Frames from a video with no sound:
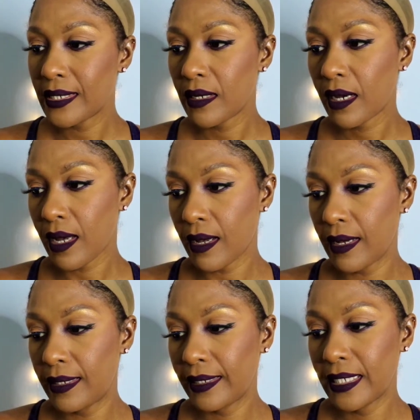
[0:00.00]
to the
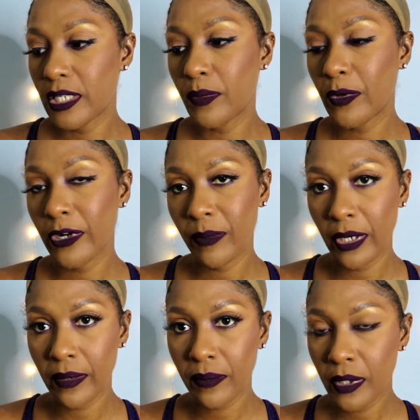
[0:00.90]
card, it's a
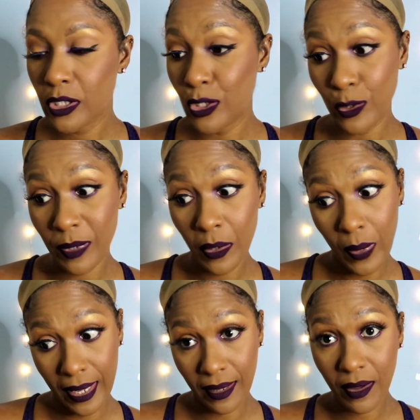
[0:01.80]
premium Duby
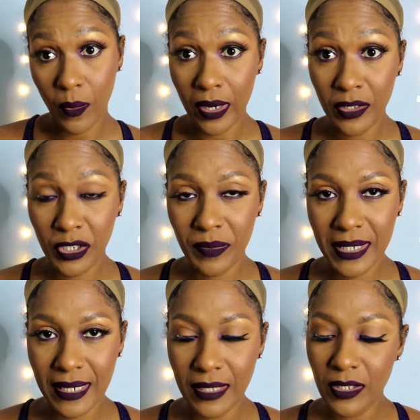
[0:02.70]
wig,
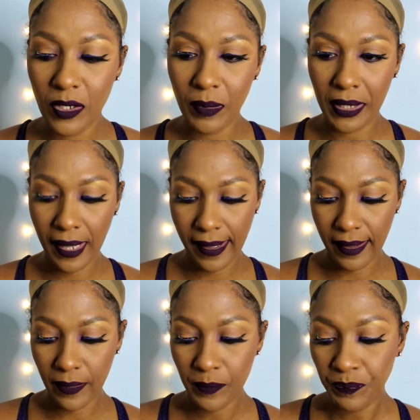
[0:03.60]
100% human
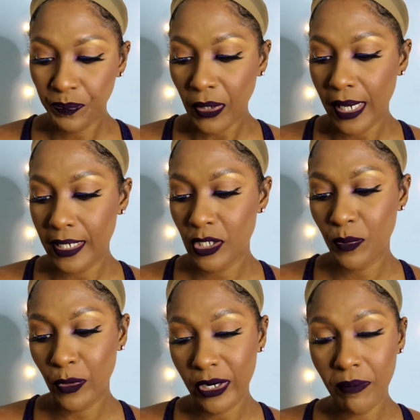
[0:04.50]
hair. It's
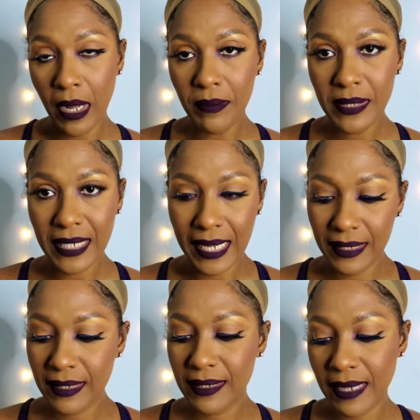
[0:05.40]
pre-bumped and the
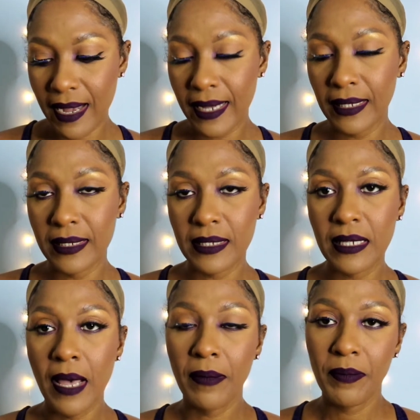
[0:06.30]
style is
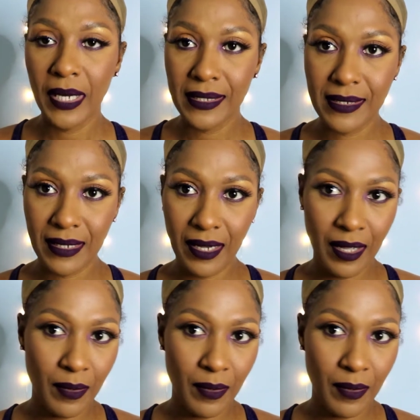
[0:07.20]
Pixie